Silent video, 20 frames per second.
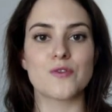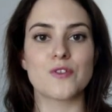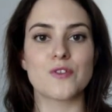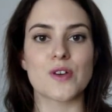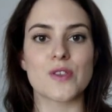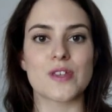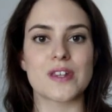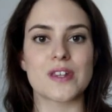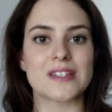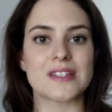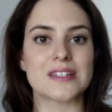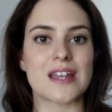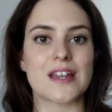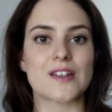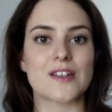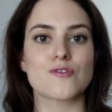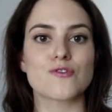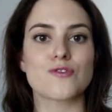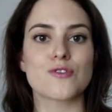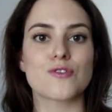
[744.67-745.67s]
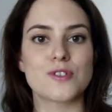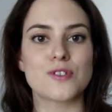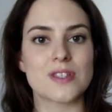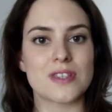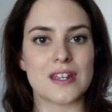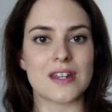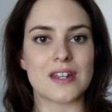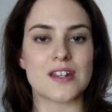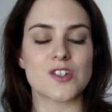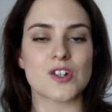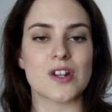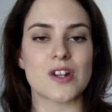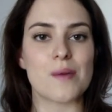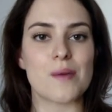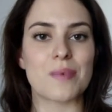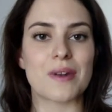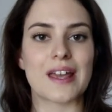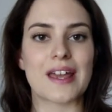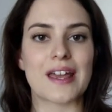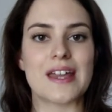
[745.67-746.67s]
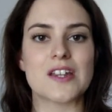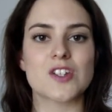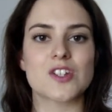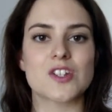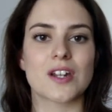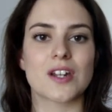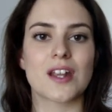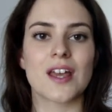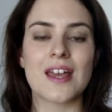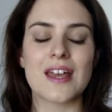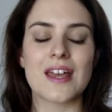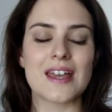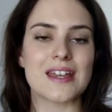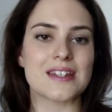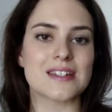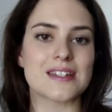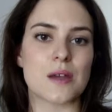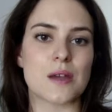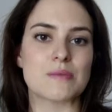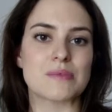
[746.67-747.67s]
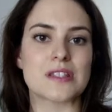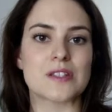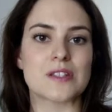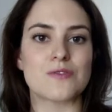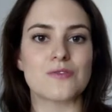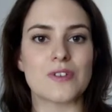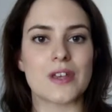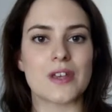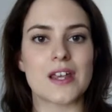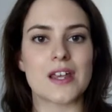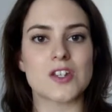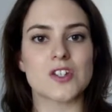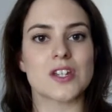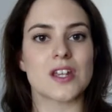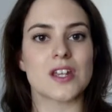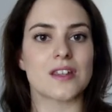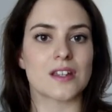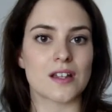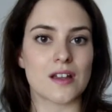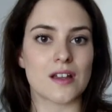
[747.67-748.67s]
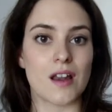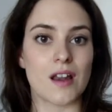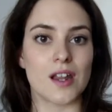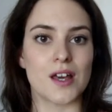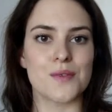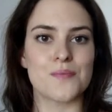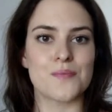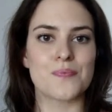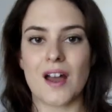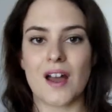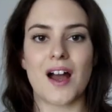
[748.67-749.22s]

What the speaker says: I feel that it's staying true to the initial application in terms of the finish and the colour.